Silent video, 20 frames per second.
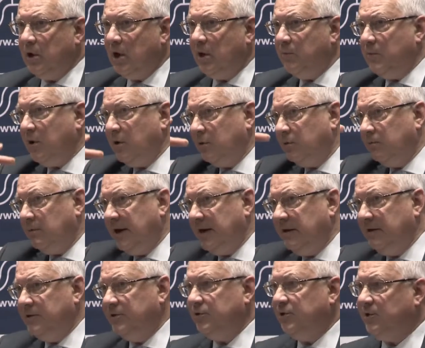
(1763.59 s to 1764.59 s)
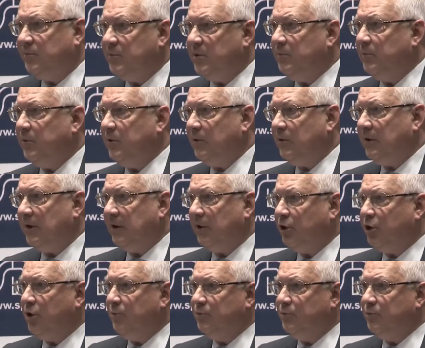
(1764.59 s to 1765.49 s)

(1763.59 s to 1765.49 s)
among religious people and